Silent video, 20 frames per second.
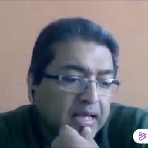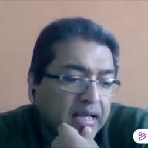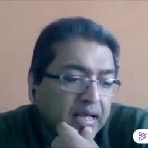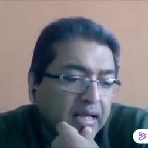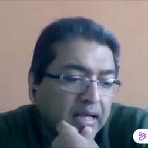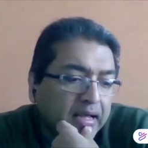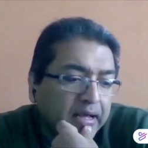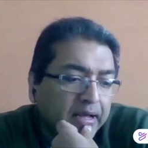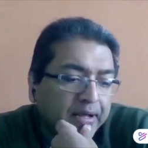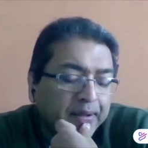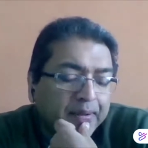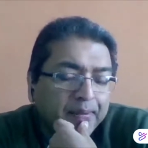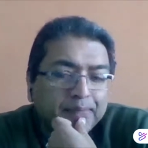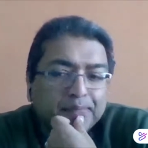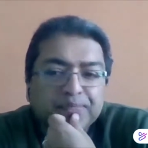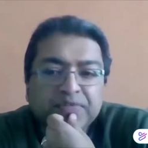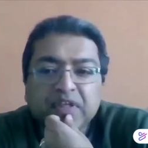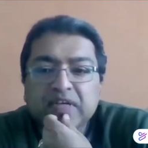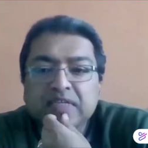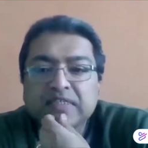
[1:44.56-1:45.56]

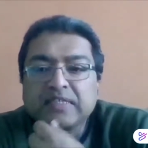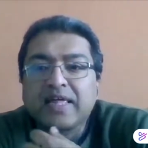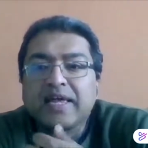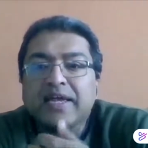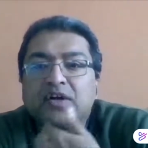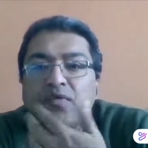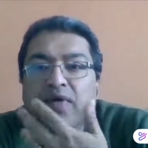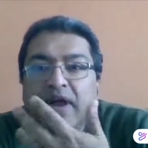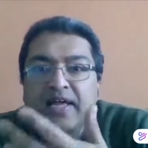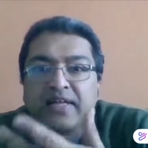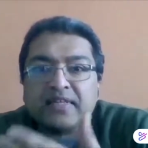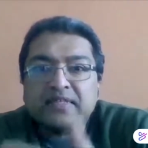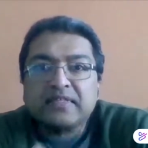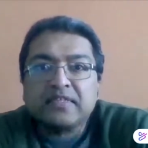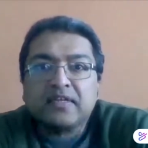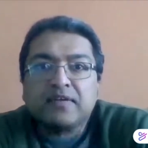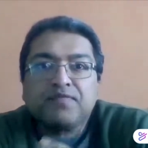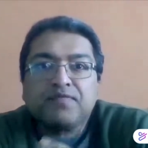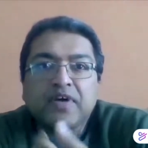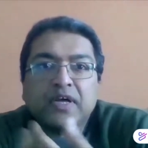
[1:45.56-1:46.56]
um, things like
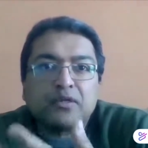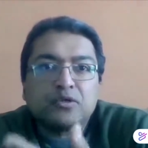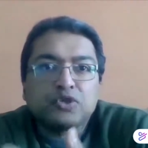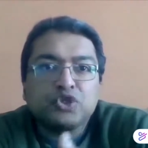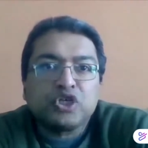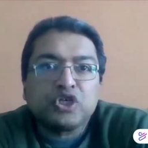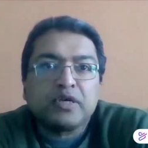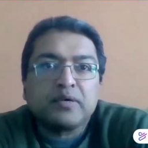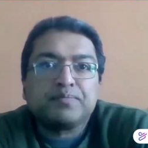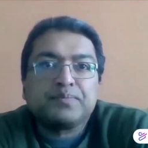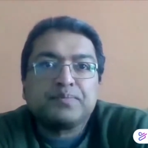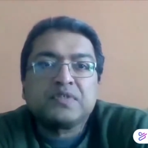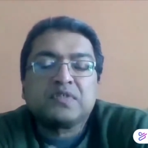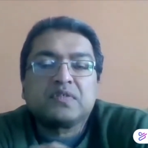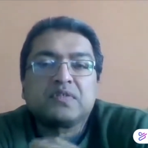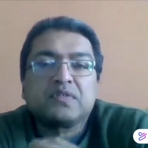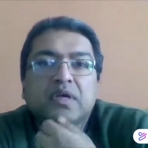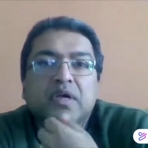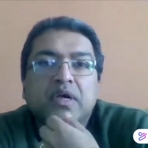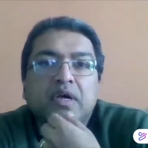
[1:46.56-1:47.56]
grants and fellowships,